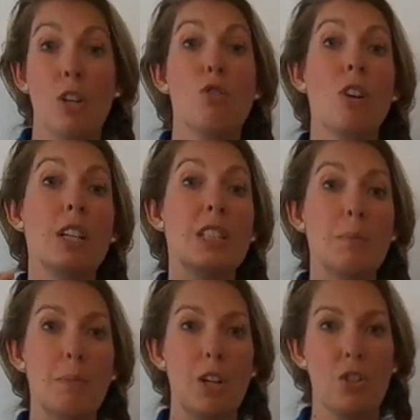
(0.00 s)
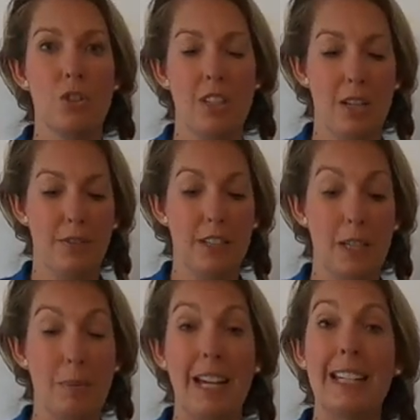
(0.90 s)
Try and submerge yourself a little bit.